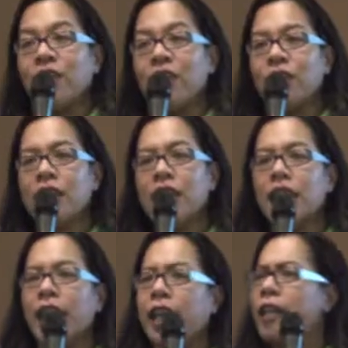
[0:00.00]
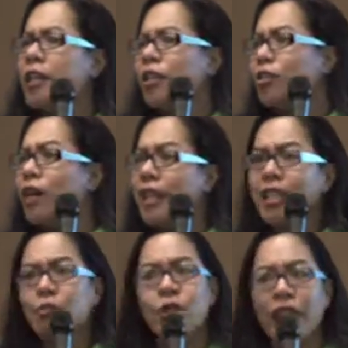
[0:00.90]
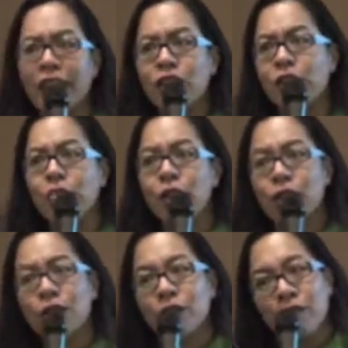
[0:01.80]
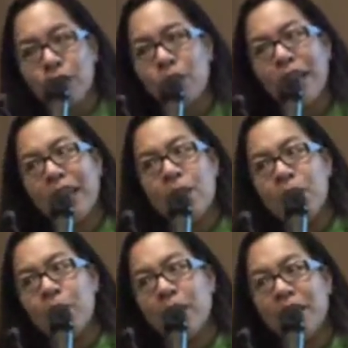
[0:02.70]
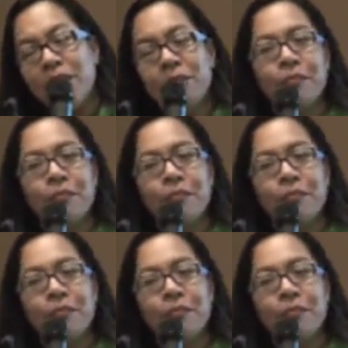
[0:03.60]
right? You can say, do I need potassium because you're making me pee?